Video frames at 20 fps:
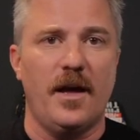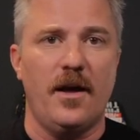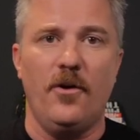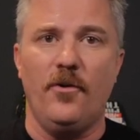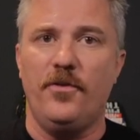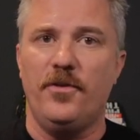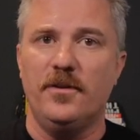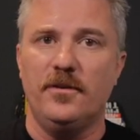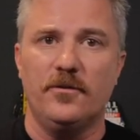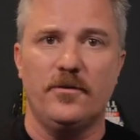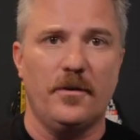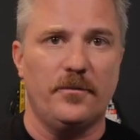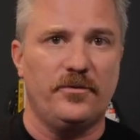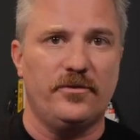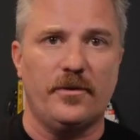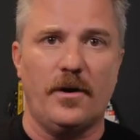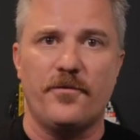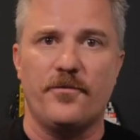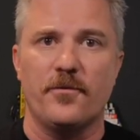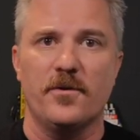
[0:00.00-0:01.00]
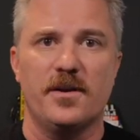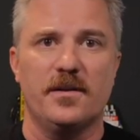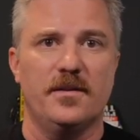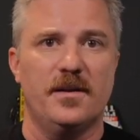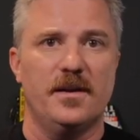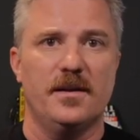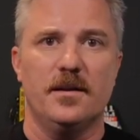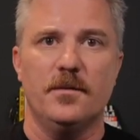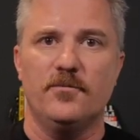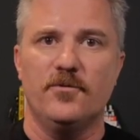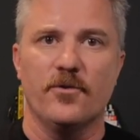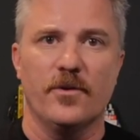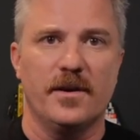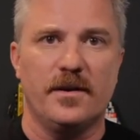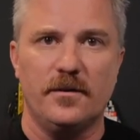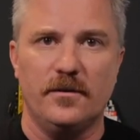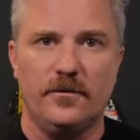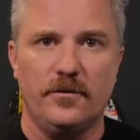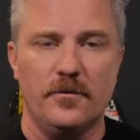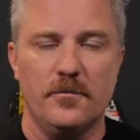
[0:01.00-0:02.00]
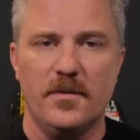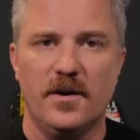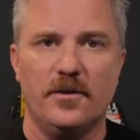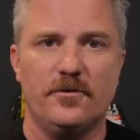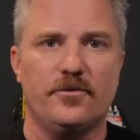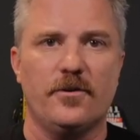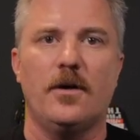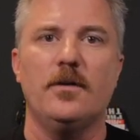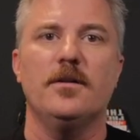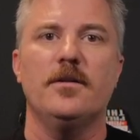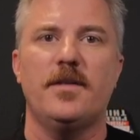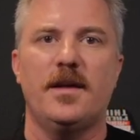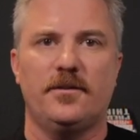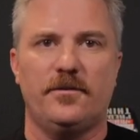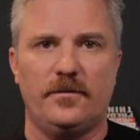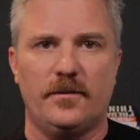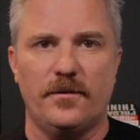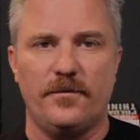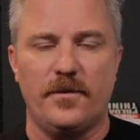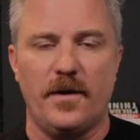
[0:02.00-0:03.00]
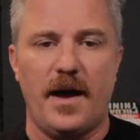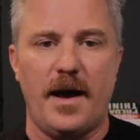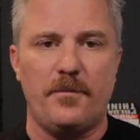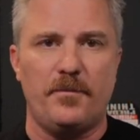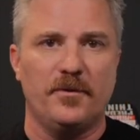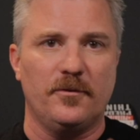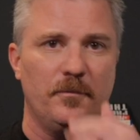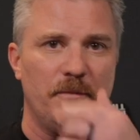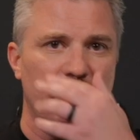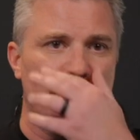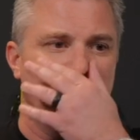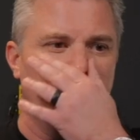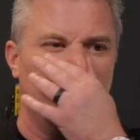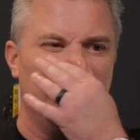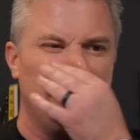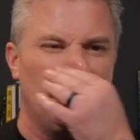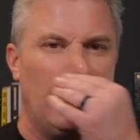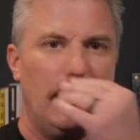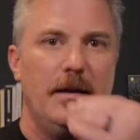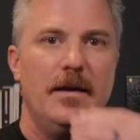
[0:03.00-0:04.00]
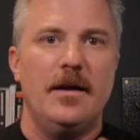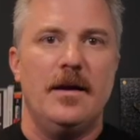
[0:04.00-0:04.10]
Health ends up suffering, they end up drinking too much, all of that stuff happens because